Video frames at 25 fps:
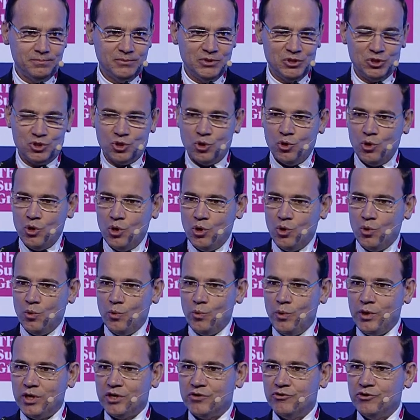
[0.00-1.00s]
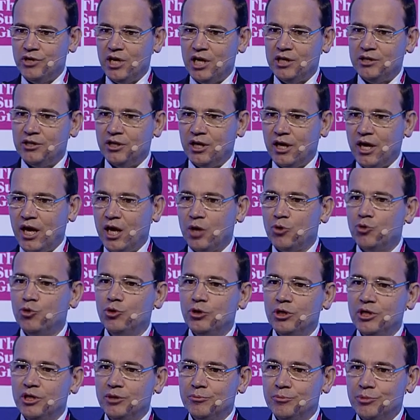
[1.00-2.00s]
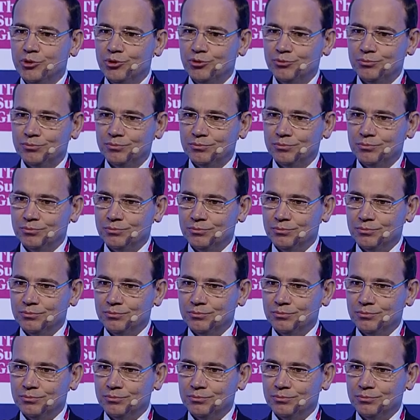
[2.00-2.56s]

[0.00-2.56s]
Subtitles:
So we create an equilibrium